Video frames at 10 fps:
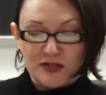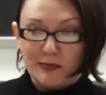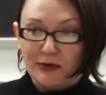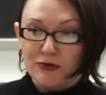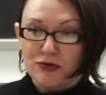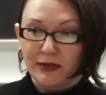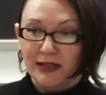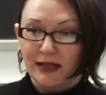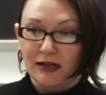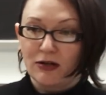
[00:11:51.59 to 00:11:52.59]

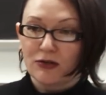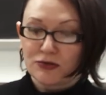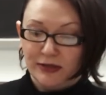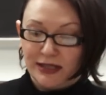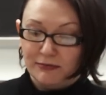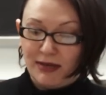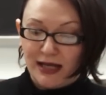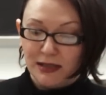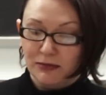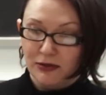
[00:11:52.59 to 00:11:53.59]
spiritually, and culturally
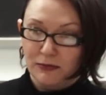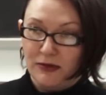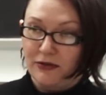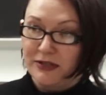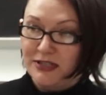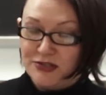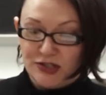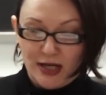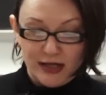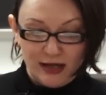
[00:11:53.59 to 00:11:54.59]
compatible with our
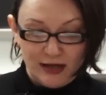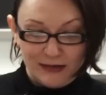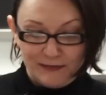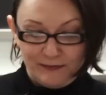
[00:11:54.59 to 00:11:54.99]
indigeneity.